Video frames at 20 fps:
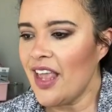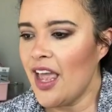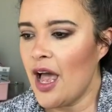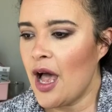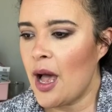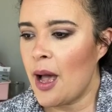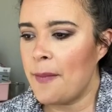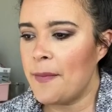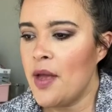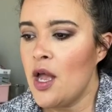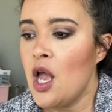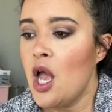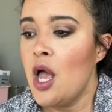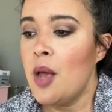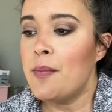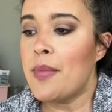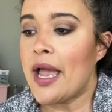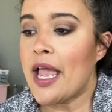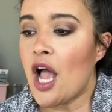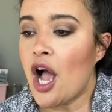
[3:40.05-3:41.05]

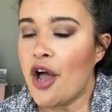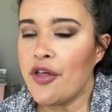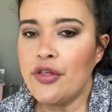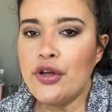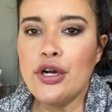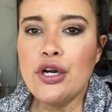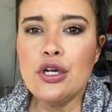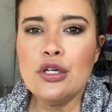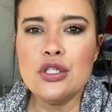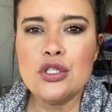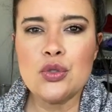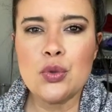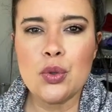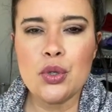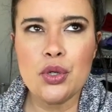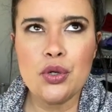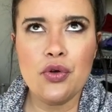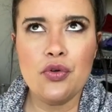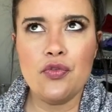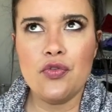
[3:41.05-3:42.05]
My other
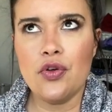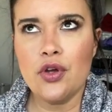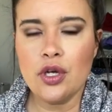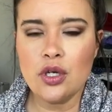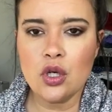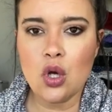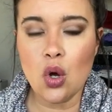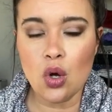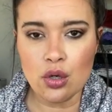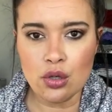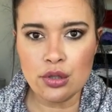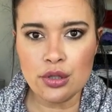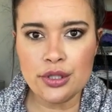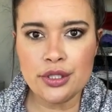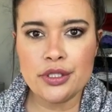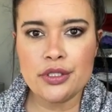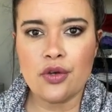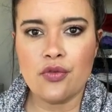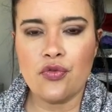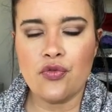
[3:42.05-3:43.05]
sort of
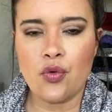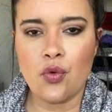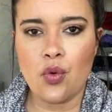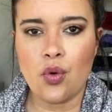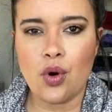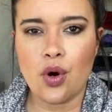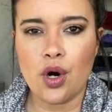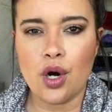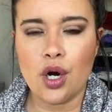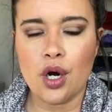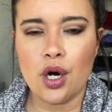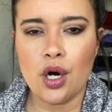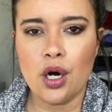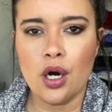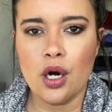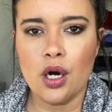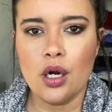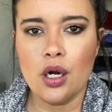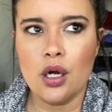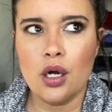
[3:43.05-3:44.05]
goals for